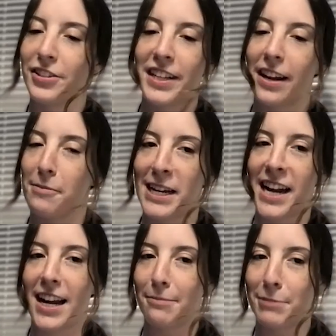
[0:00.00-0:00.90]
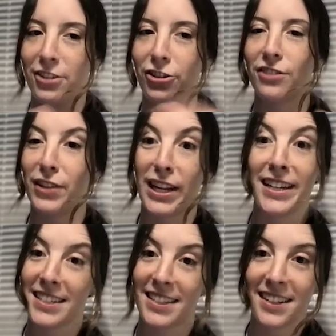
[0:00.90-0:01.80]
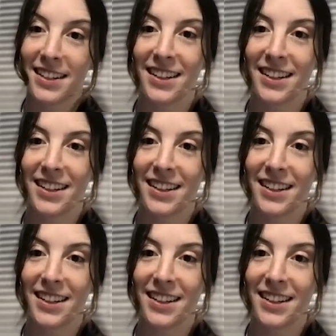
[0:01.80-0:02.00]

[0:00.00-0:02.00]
going to be an adaptation of this.